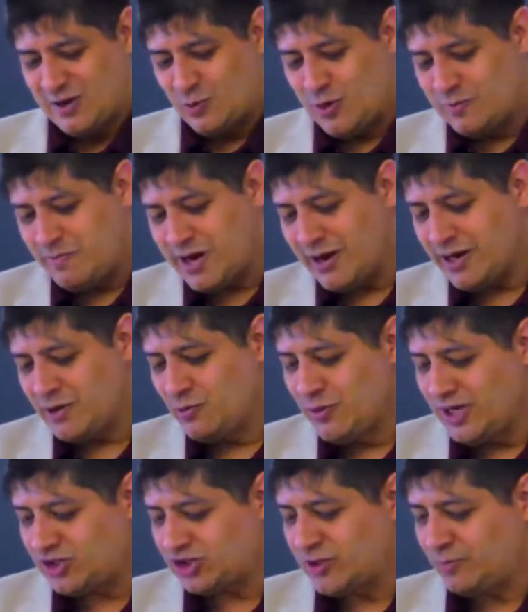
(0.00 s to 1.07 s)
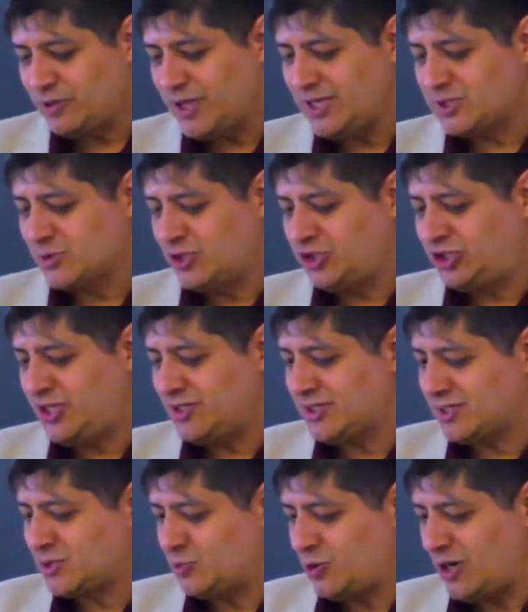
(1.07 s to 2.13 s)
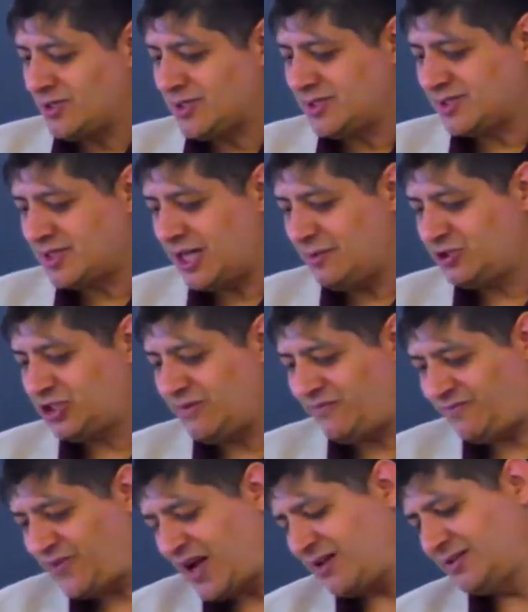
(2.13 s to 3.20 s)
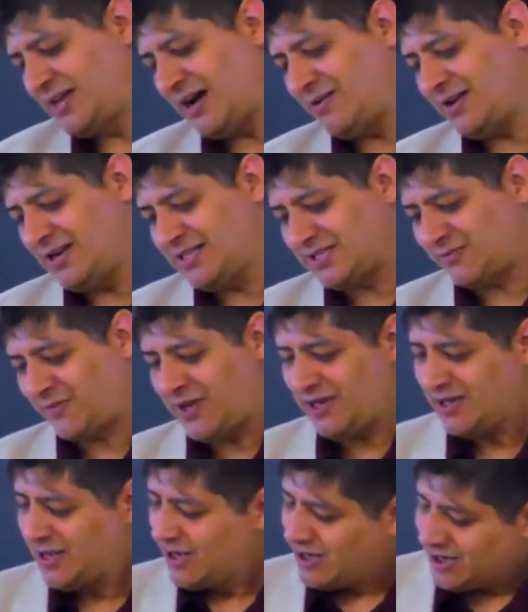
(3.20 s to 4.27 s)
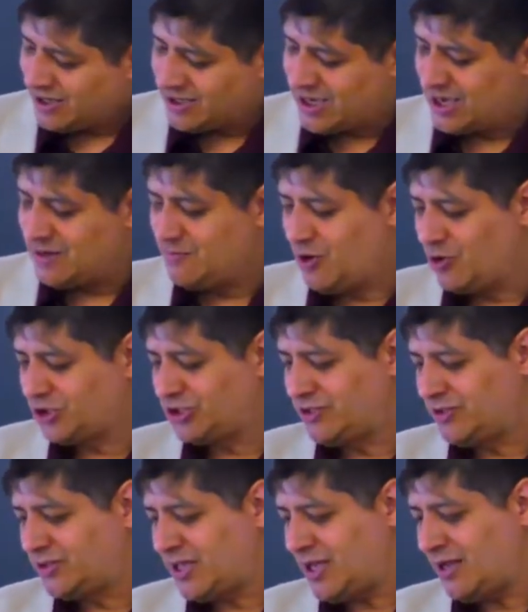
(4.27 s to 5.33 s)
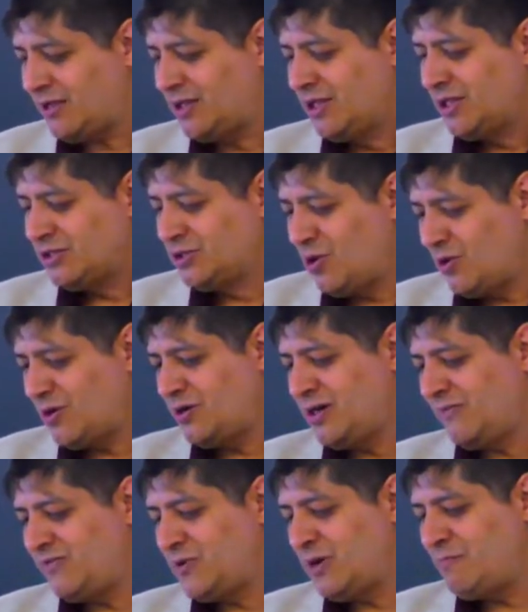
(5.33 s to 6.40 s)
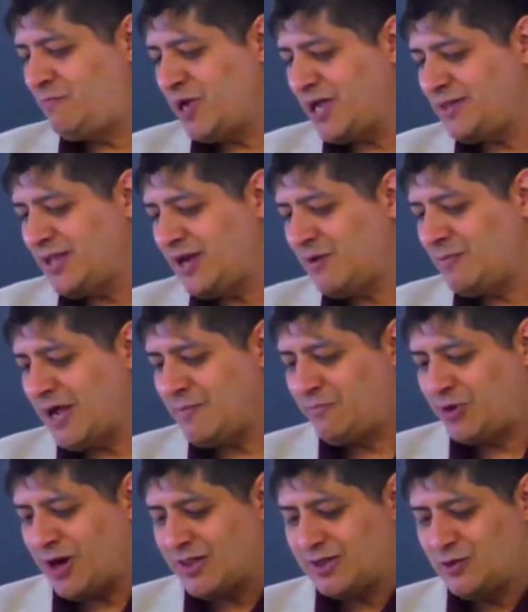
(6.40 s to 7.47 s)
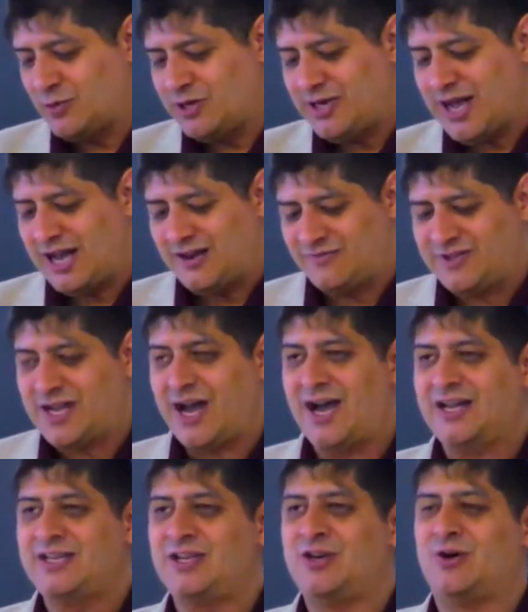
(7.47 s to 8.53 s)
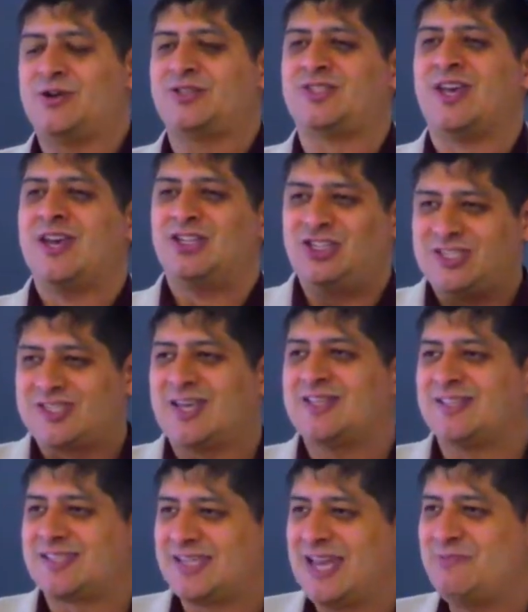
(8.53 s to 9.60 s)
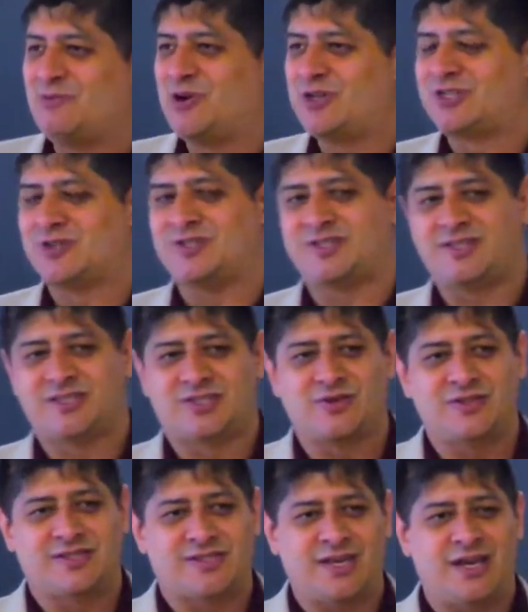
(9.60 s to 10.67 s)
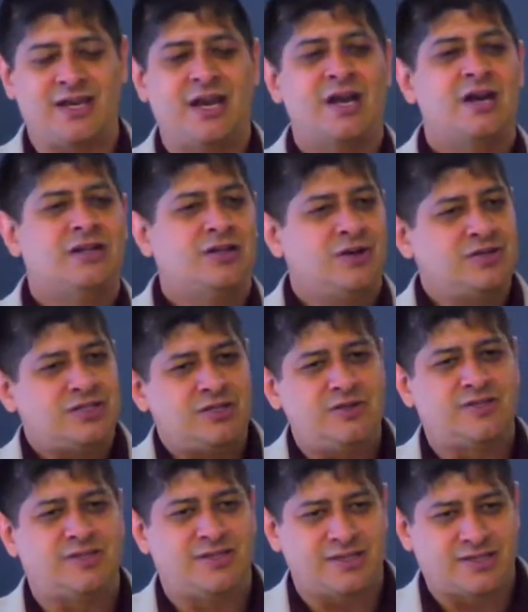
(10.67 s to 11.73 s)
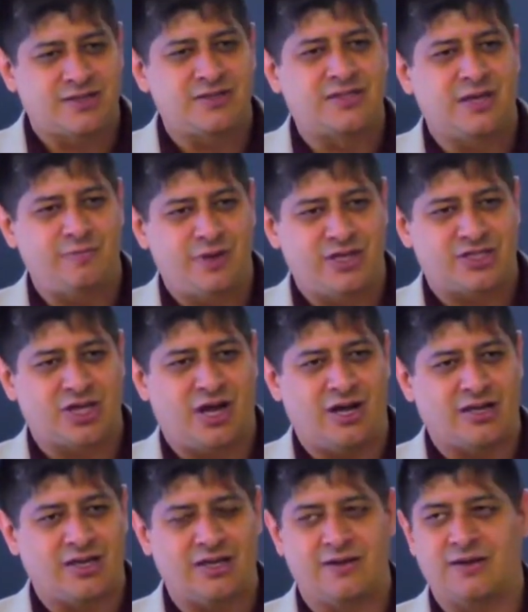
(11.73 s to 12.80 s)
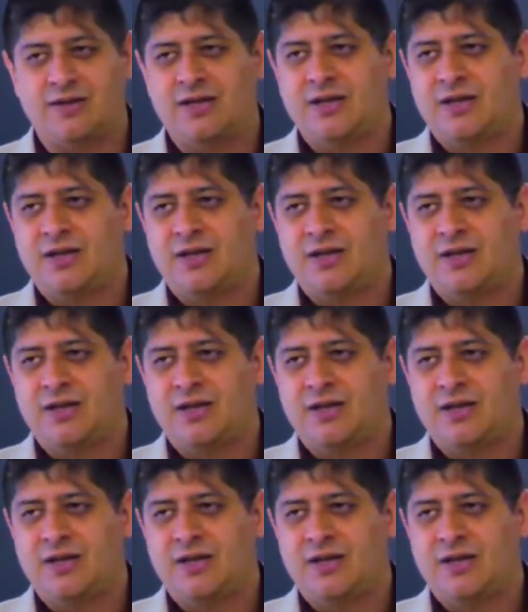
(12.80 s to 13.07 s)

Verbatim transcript: When Mary reached the place where Jesus was and saw him, she fell down at his feet. Again, emotional gal. Lord, if you had been there, my brother would not have died. You notice she said the same words her sister had said? Those two sisters had been talking.